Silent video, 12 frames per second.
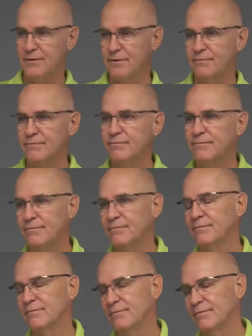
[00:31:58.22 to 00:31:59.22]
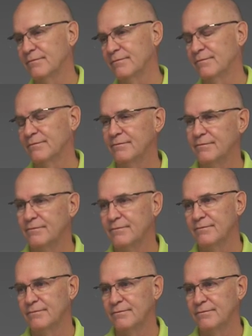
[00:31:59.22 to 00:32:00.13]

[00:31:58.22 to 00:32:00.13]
Nothing is said.